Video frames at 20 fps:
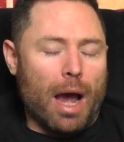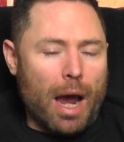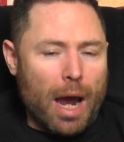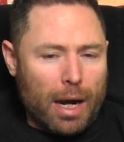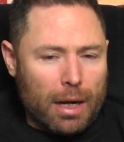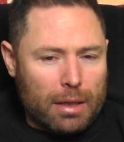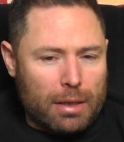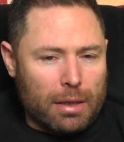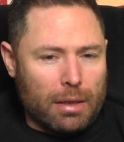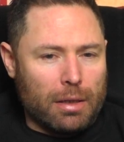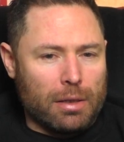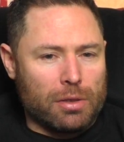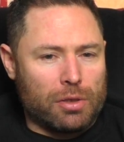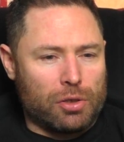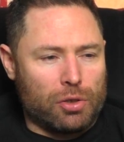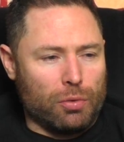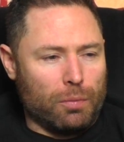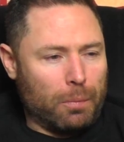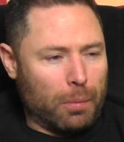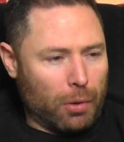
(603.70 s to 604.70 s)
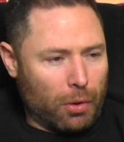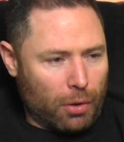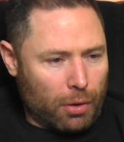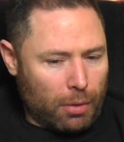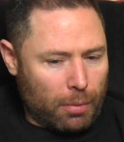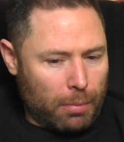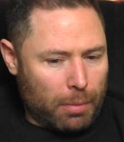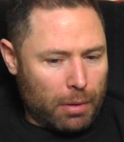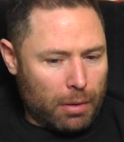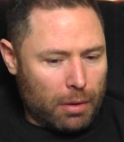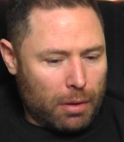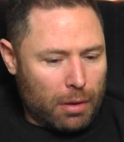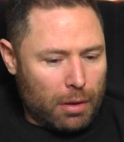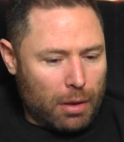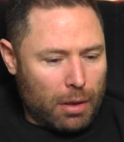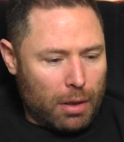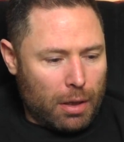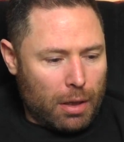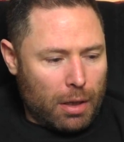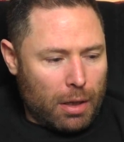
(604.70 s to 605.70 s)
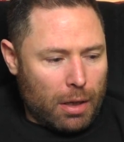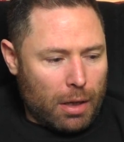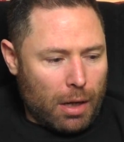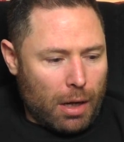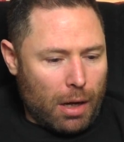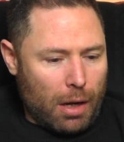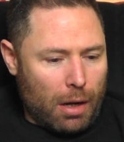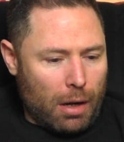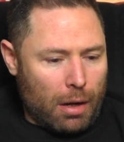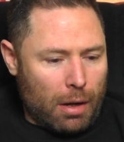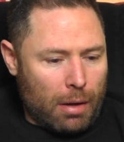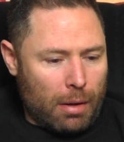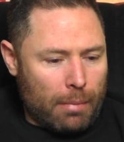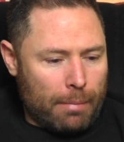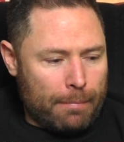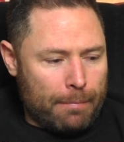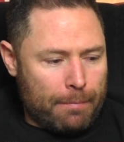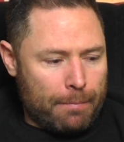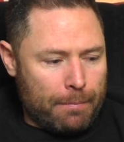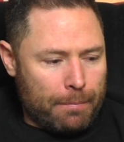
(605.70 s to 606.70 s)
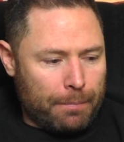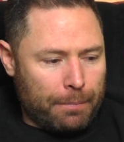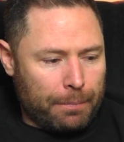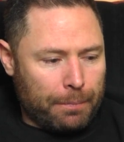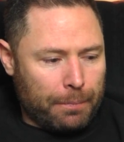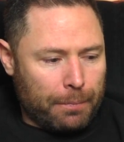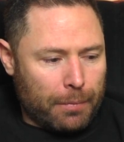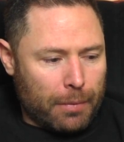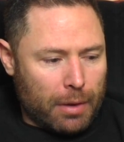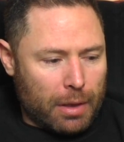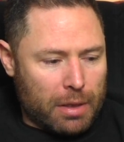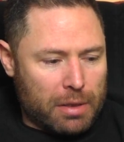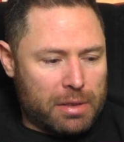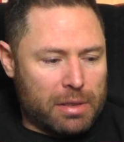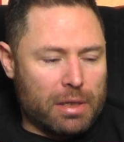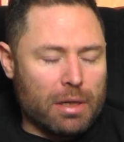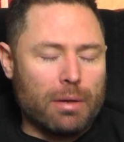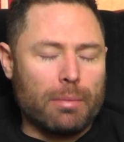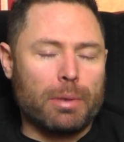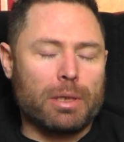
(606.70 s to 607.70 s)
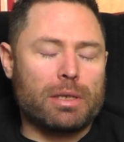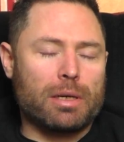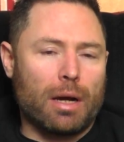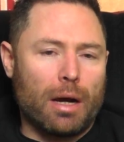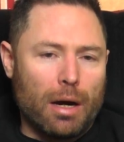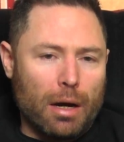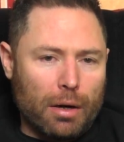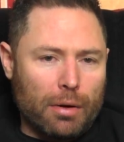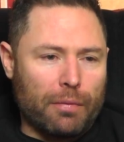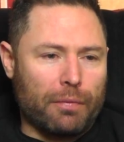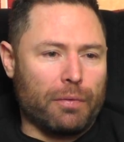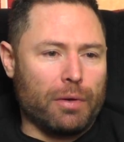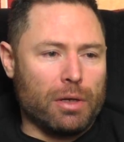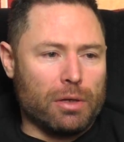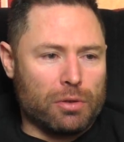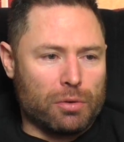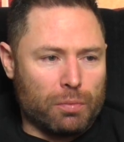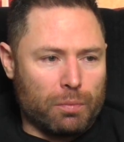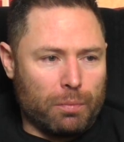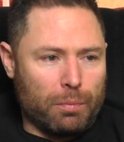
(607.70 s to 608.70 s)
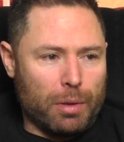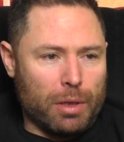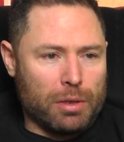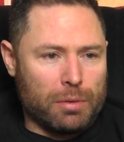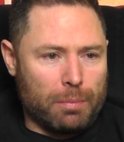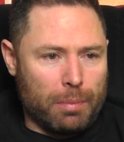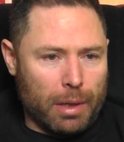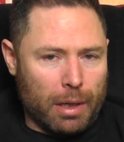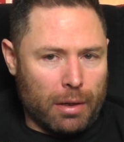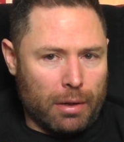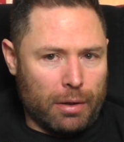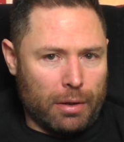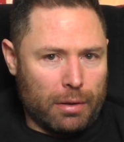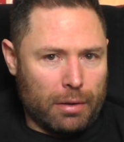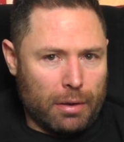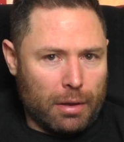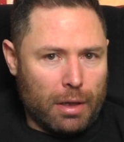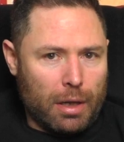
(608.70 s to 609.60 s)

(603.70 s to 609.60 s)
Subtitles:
acting is superb. The cinematography is better,